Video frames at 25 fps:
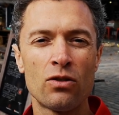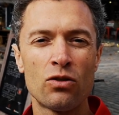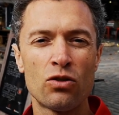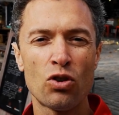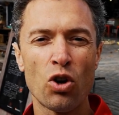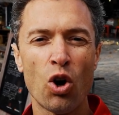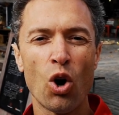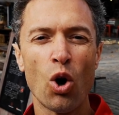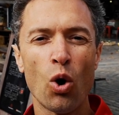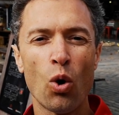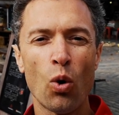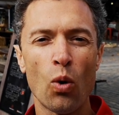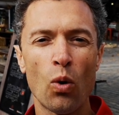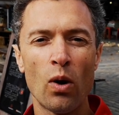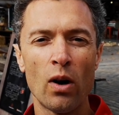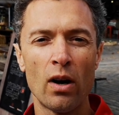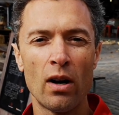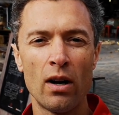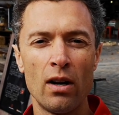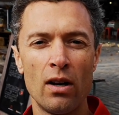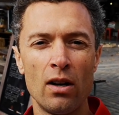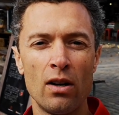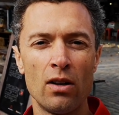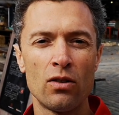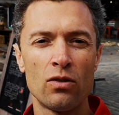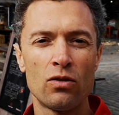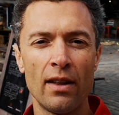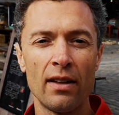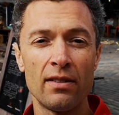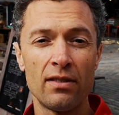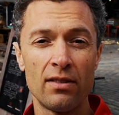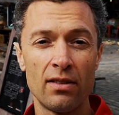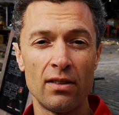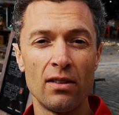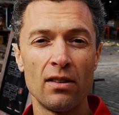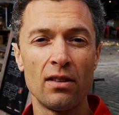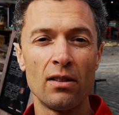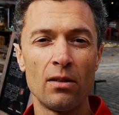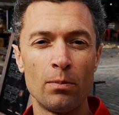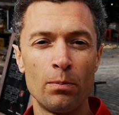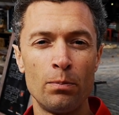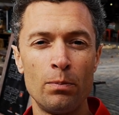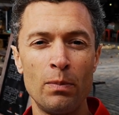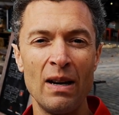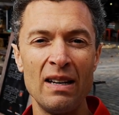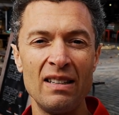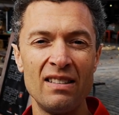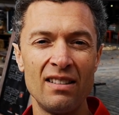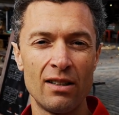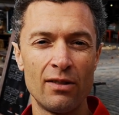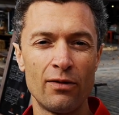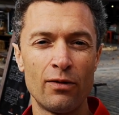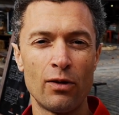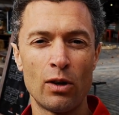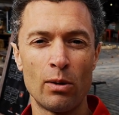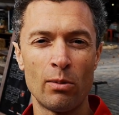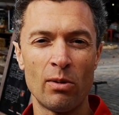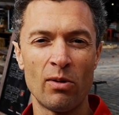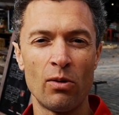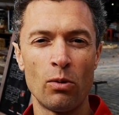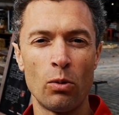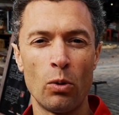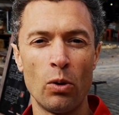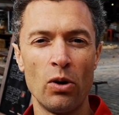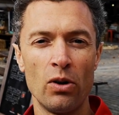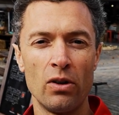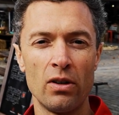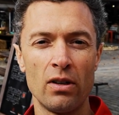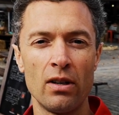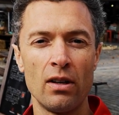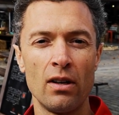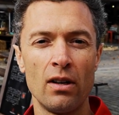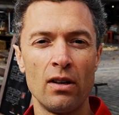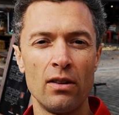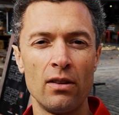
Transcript: Tor, that's the basic form of the word.